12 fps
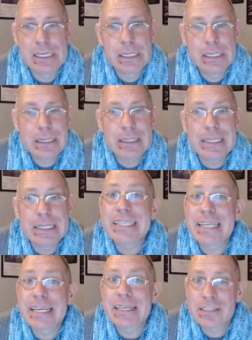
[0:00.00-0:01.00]

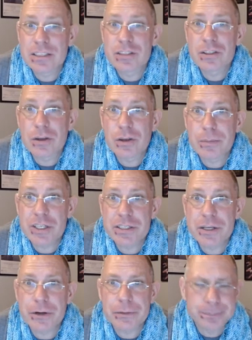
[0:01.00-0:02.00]
listening is just so much
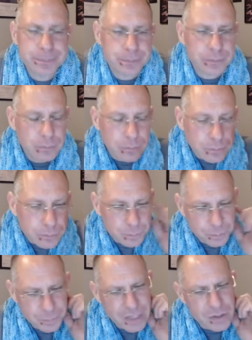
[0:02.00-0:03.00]
easier.
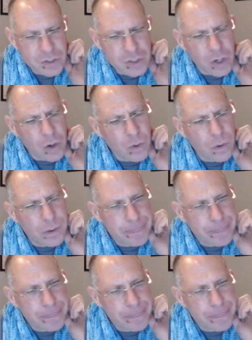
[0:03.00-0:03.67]
So